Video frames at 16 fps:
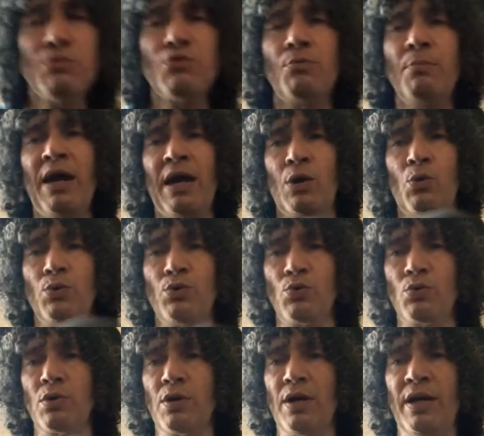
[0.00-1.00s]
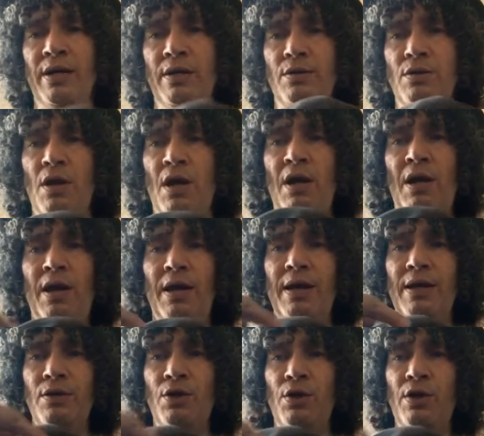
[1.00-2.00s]
from Ecuador, and
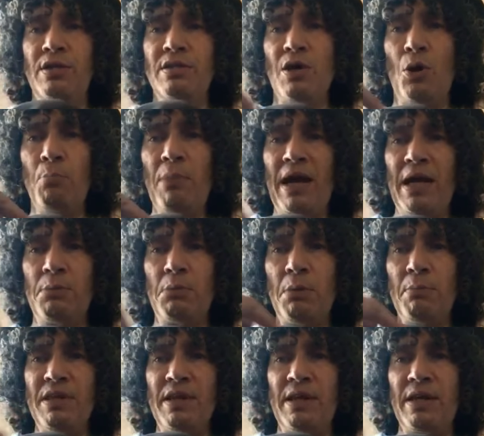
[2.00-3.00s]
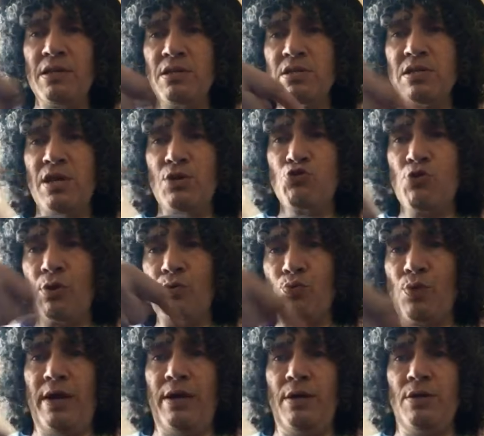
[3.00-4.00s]
you can tell Panama by the concentric
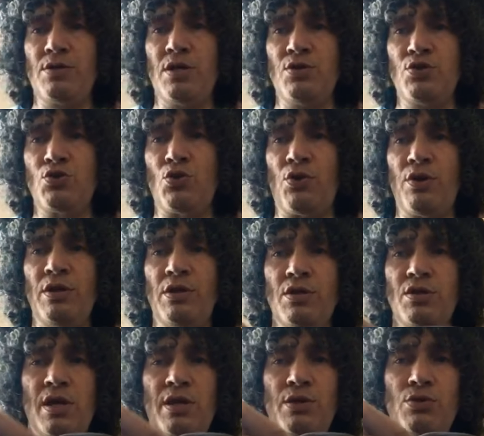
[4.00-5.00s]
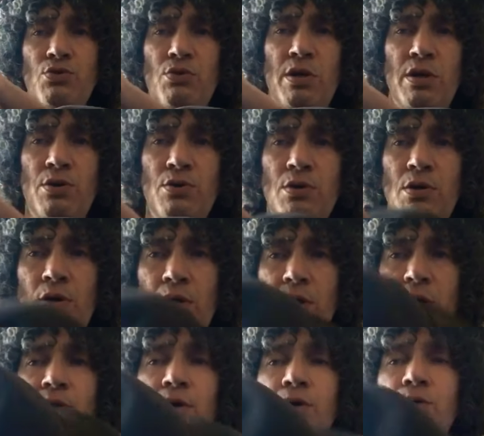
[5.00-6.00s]
rings. They start in the center here,
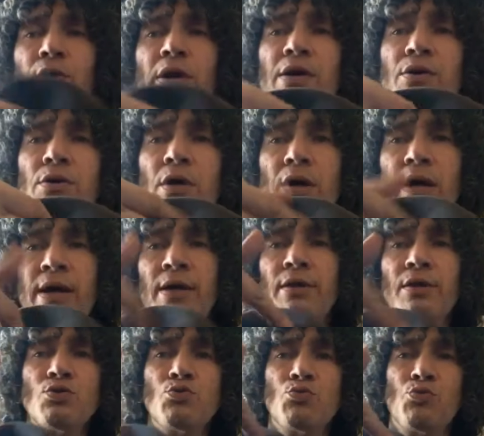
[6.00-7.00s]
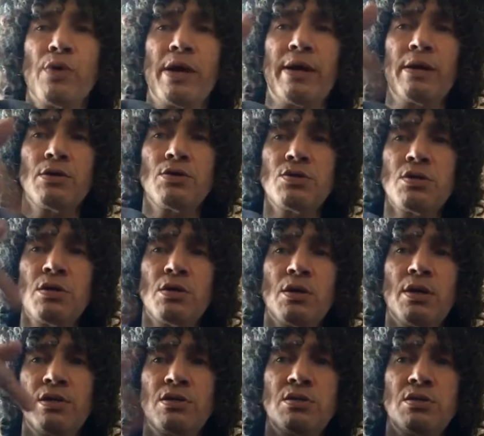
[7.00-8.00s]
in the crown, and there's rings,
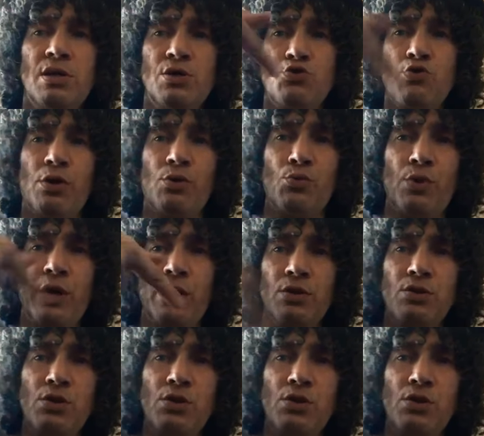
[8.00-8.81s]
concentric rings,